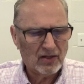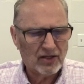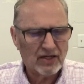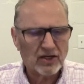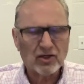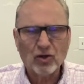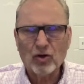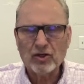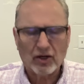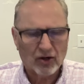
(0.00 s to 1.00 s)
Jesus
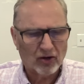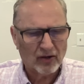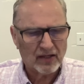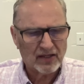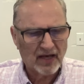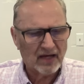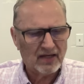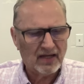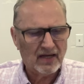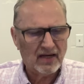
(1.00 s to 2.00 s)
looked at her and
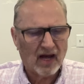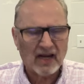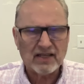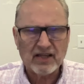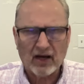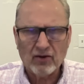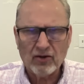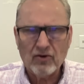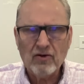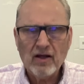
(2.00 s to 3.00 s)
said, "Didn't I tell
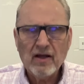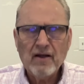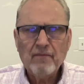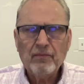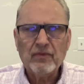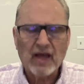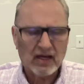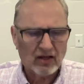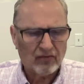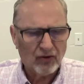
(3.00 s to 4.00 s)
you
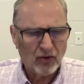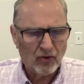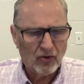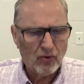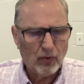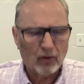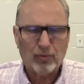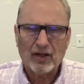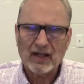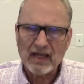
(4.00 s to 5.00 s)
that if you will
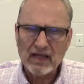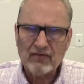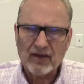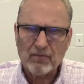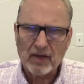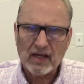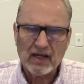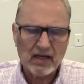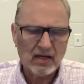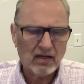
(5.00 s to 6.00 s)
believe in
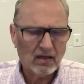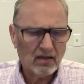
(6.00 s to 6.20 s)
me,